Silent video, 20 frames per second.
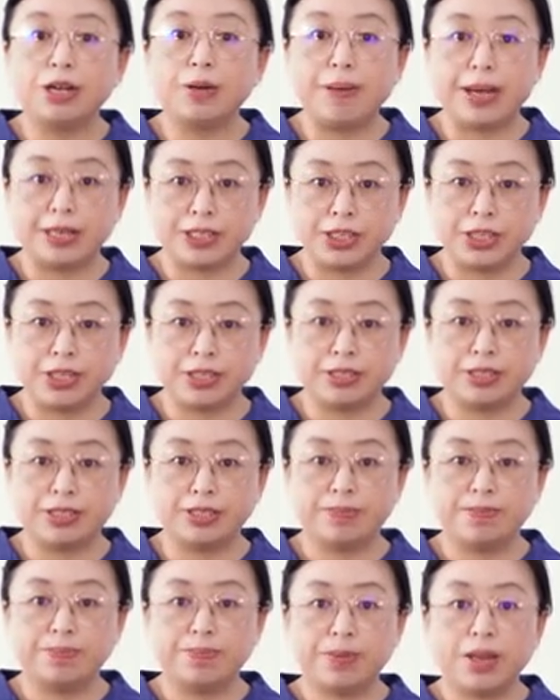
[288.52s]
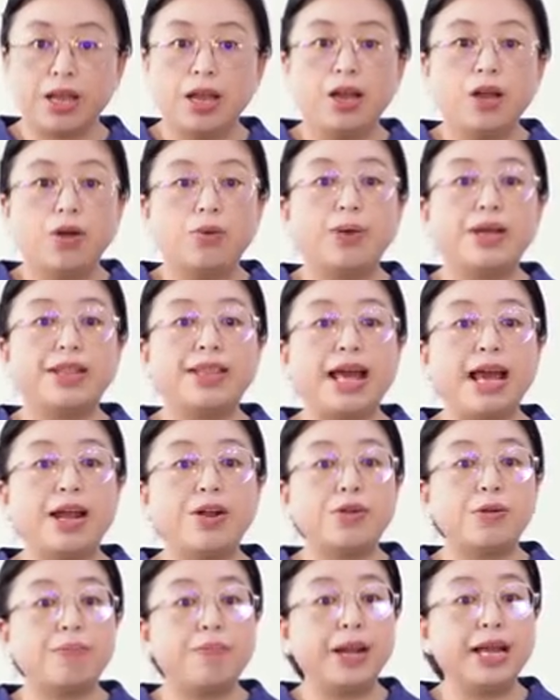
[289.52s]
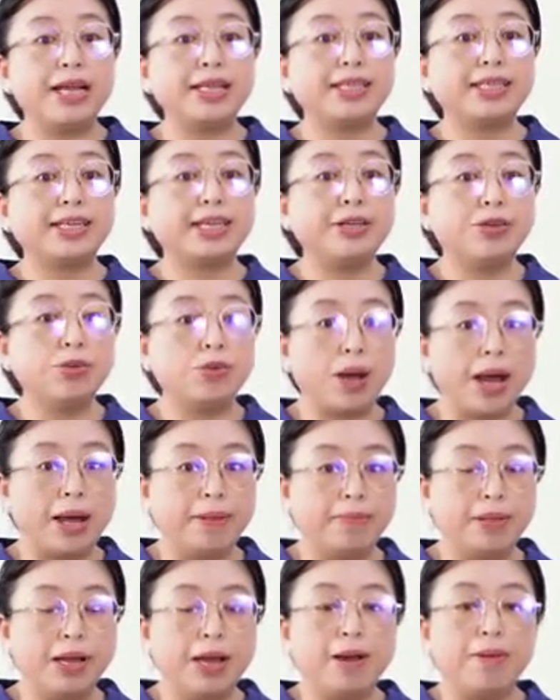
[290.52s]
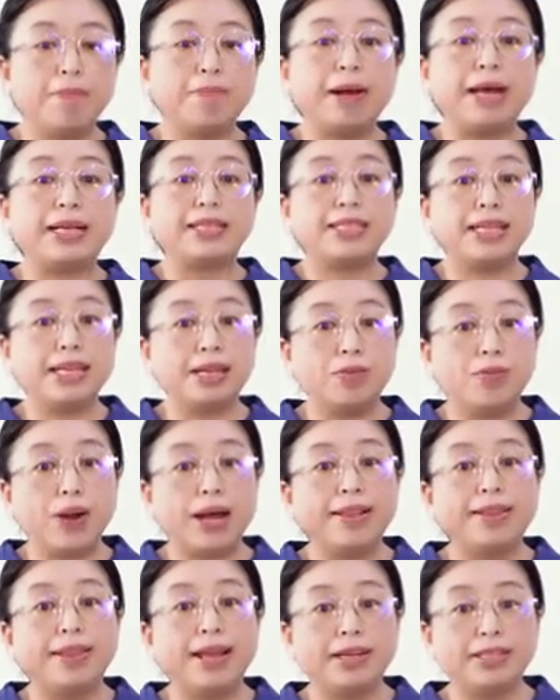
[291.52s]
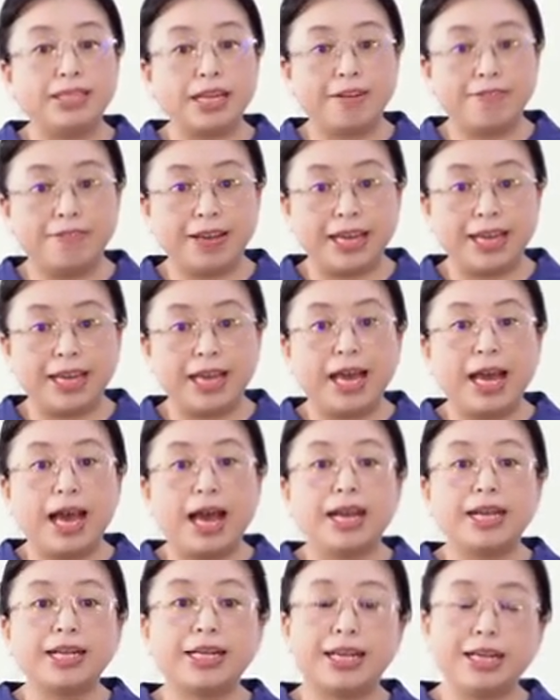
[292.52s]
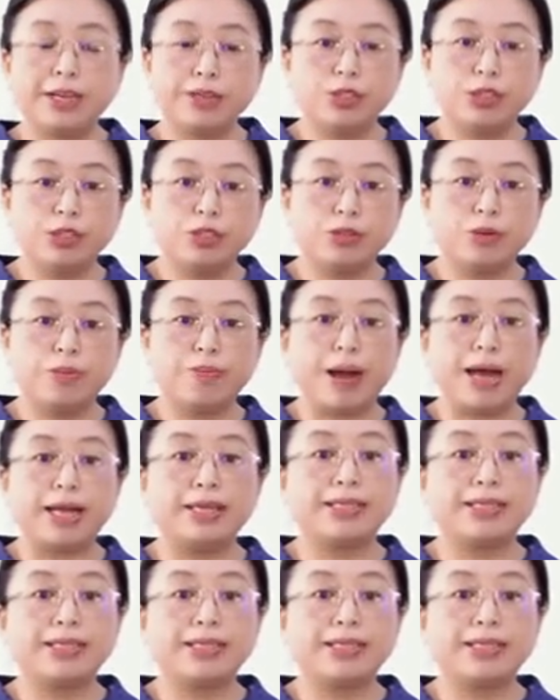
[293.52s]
capacitors. We then replace Q1 by C1 delta V and Q2 by